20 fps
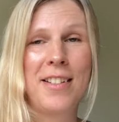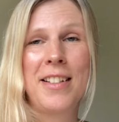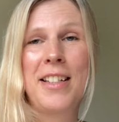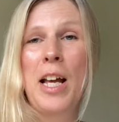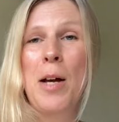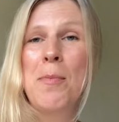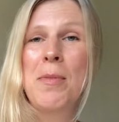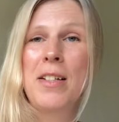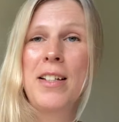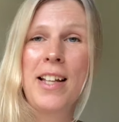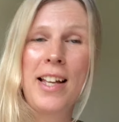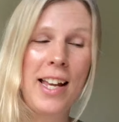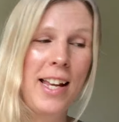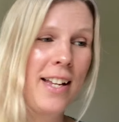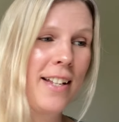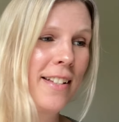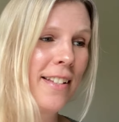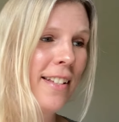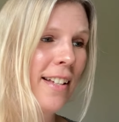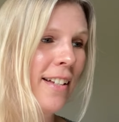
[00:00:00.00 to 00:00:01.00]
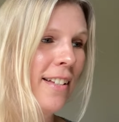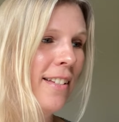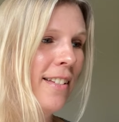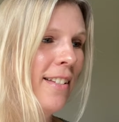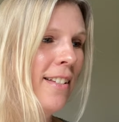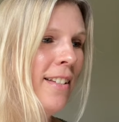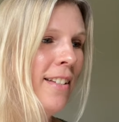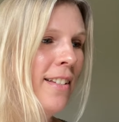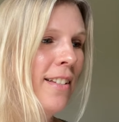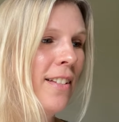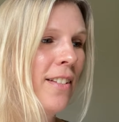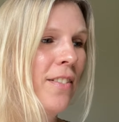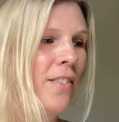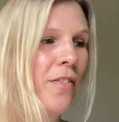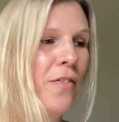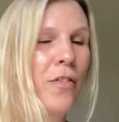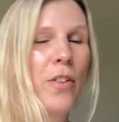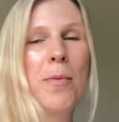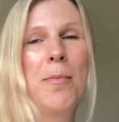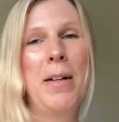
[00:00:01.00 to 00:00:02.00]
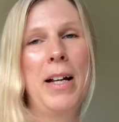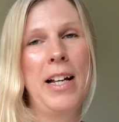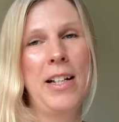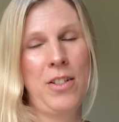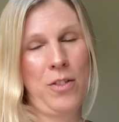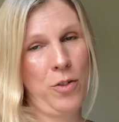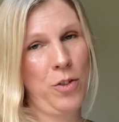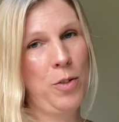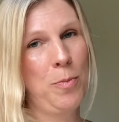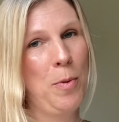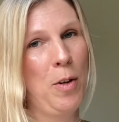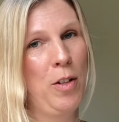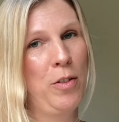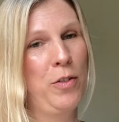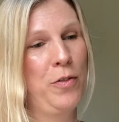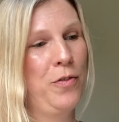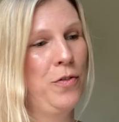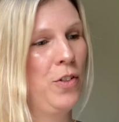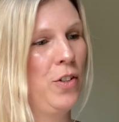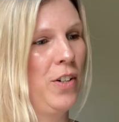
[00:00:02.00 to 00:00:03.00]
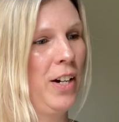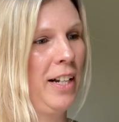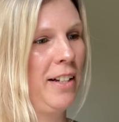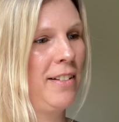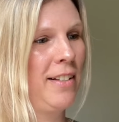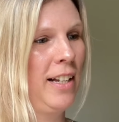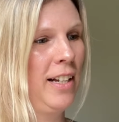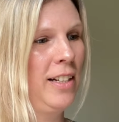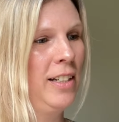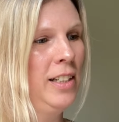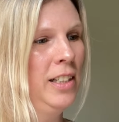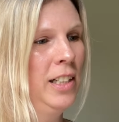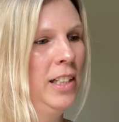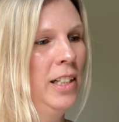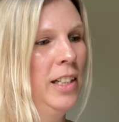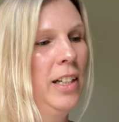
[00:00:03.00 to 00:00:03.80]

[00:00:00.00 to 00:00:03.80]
It comes in 8 sizes from extra small to 4XL